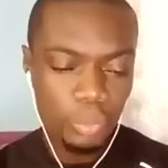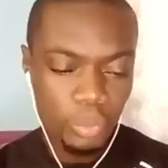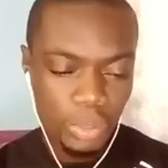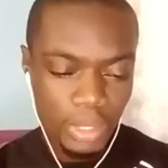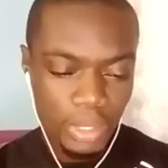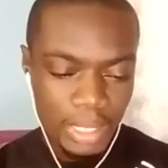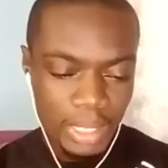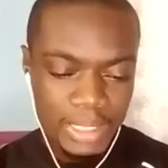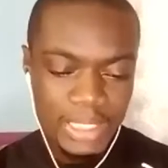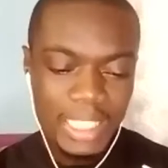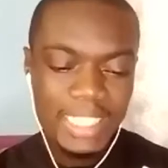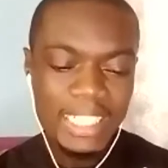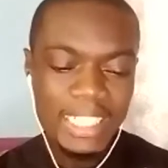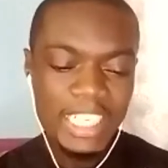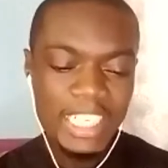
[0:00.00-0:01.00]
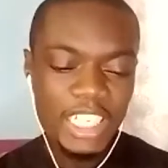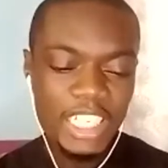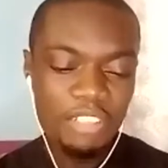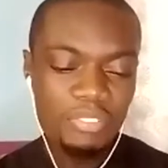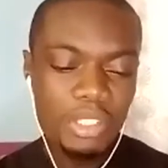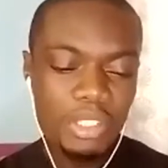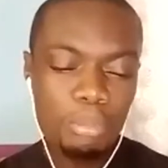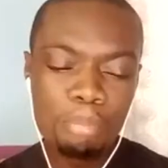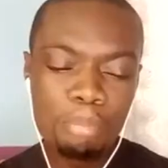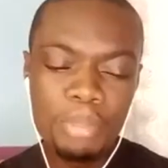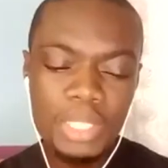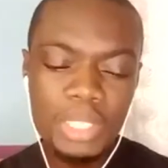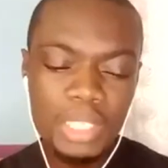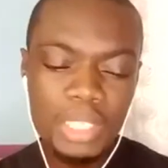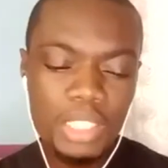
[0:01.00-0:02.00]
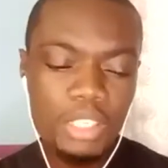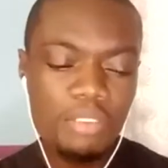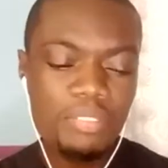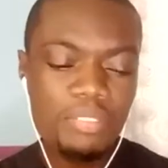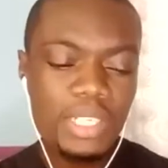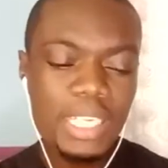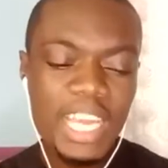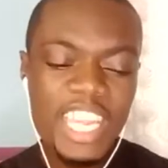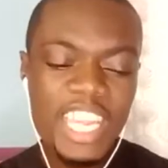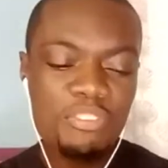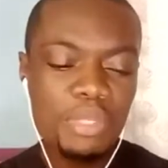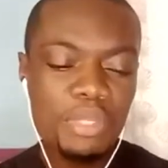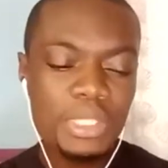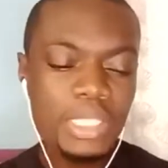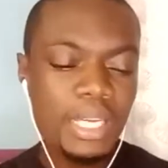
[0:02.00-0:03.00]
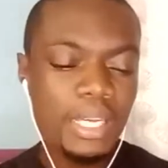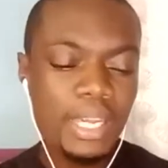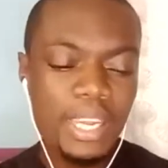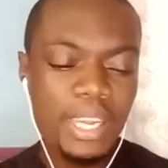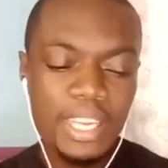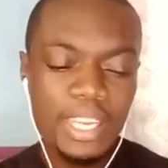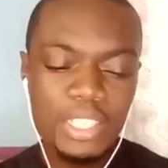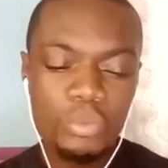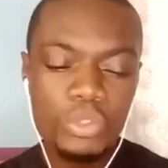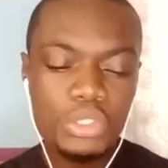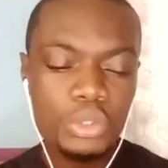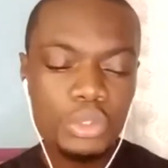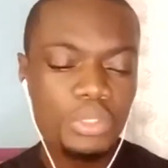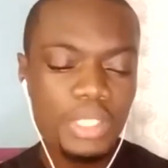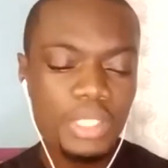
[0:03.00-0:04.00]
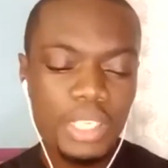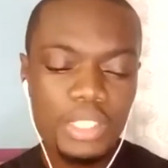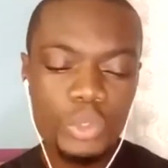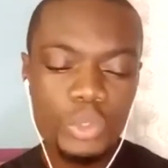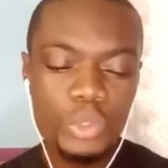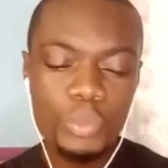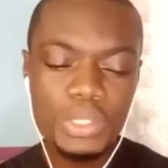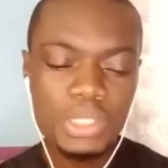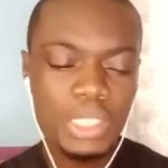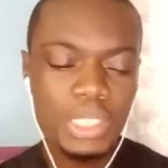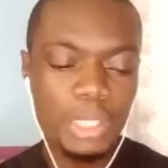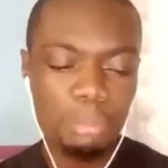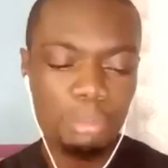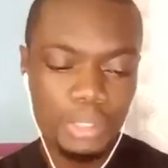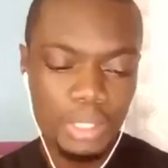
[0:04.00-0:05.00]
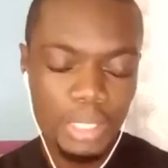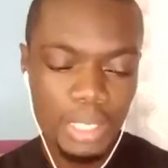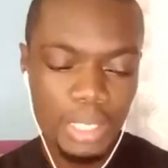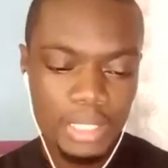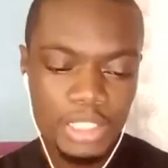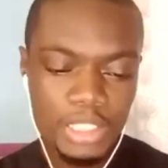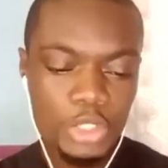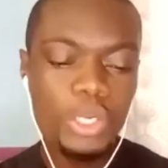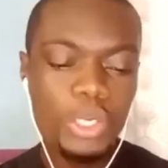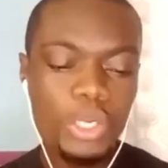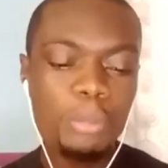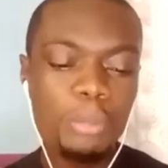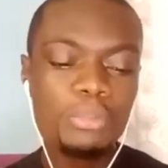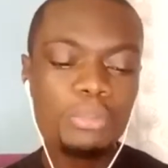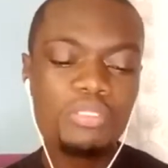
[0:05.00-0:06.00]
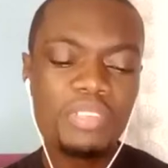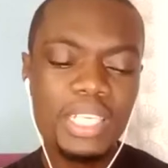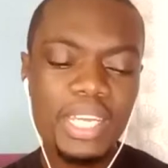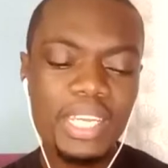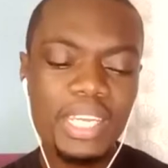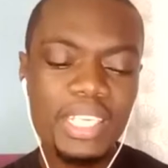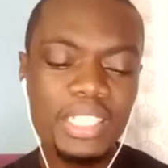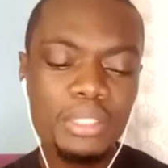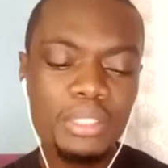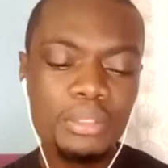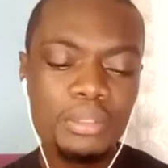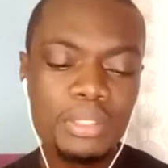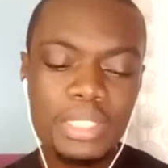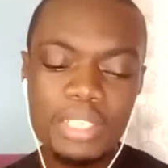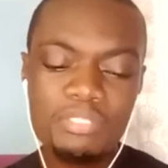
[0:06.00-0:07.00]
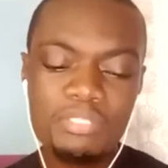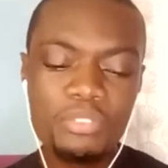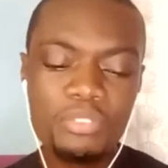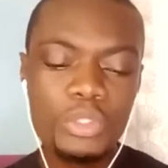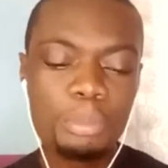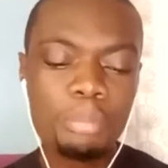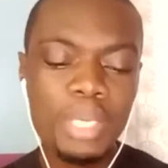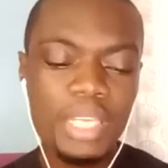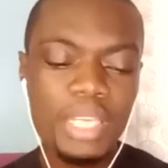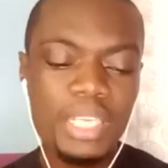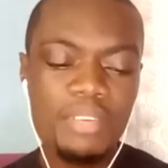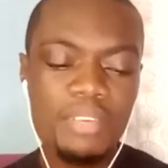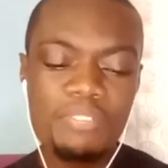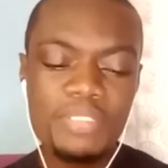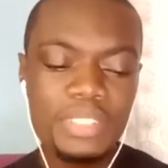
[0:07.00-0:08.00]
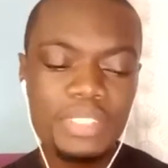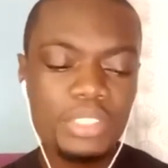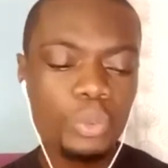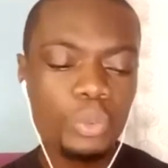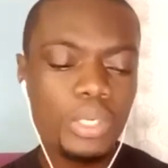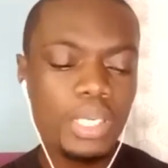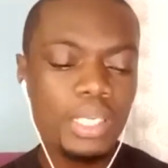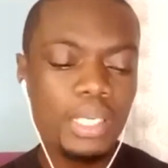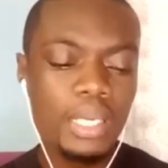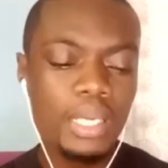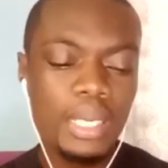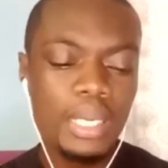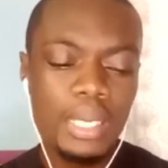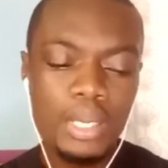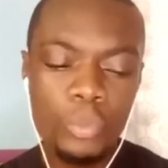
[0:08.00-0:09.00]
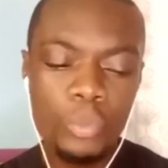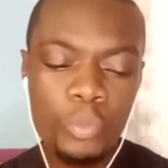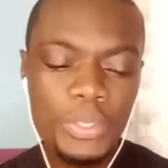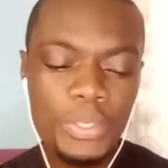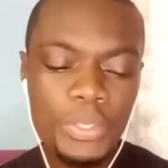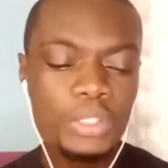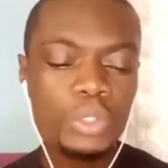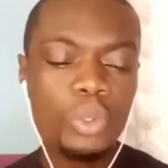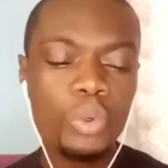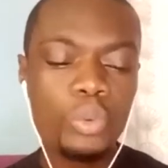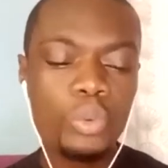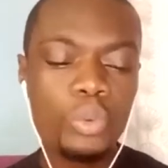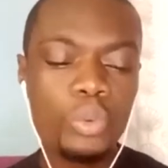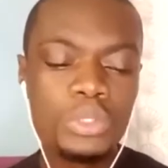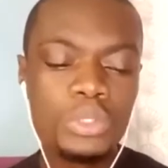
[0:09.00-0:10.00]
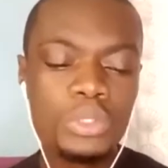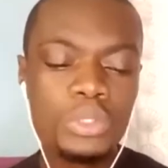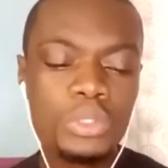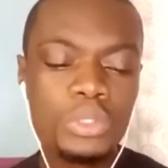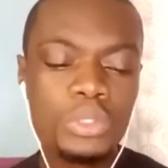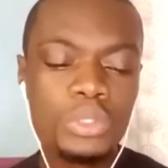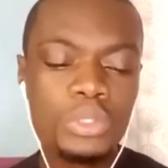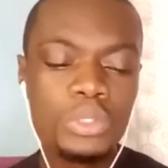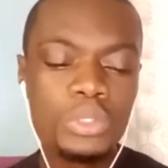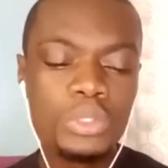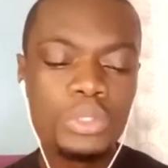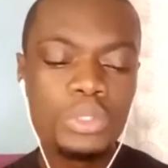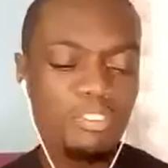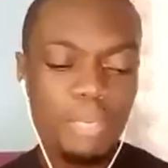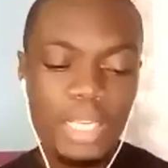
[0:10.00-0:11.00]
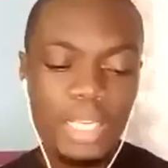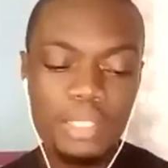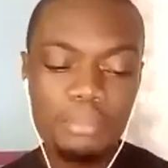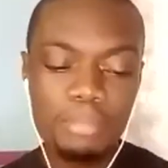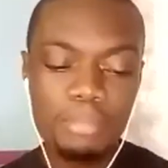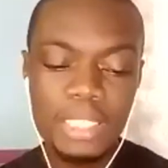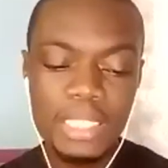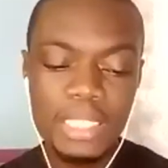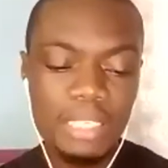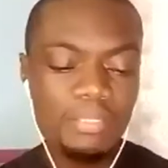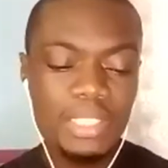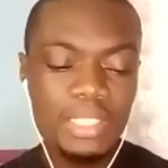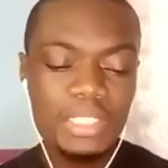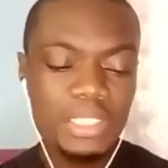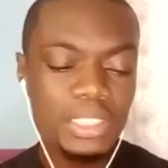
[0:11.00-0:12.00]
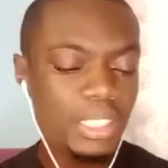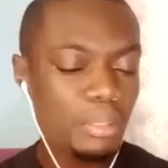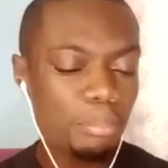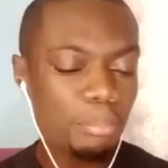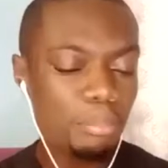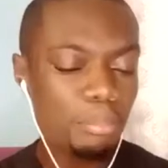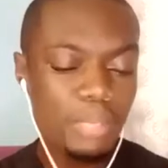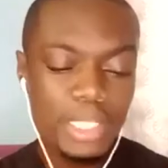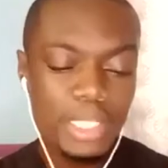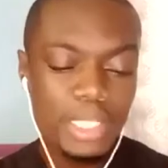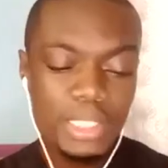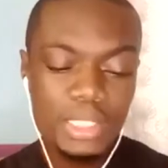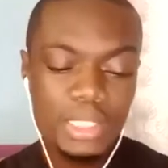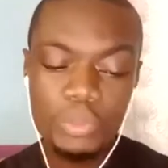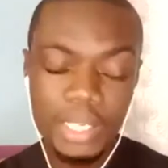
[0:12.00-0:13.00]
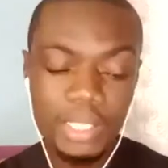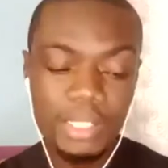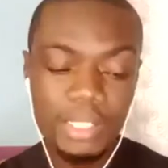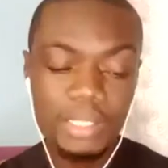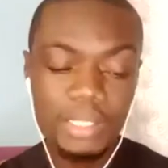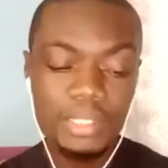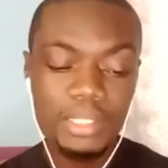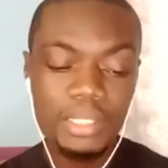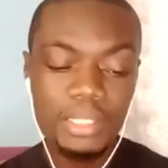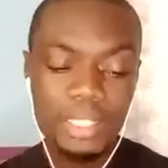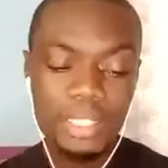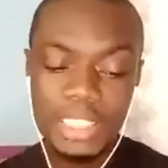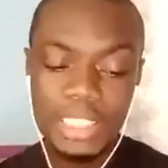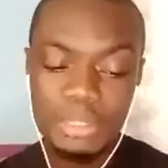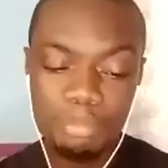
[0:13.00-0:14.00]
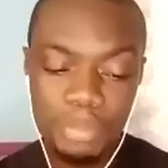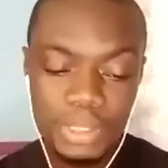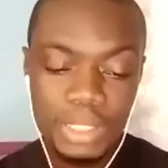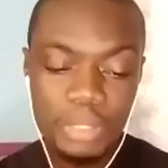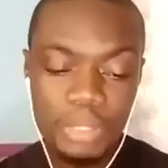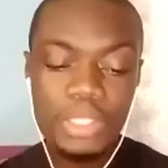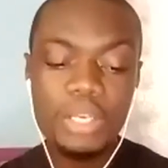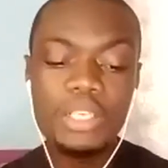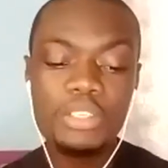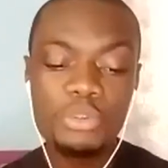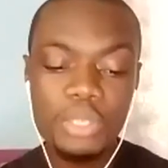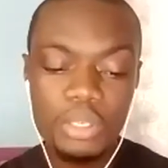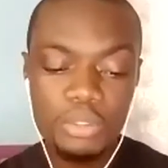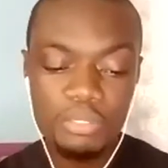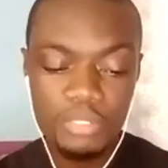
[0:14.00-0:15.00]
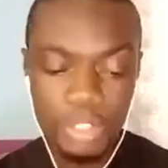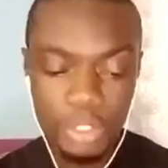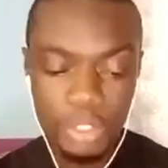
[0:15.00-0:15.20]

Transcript: She had lived the beginning of her life, but her end was too near to escape. She dreamt of a day death would pay a visit to her weak soul down the feet of men, but never did she imagine it would end this bitter without a crown of glory.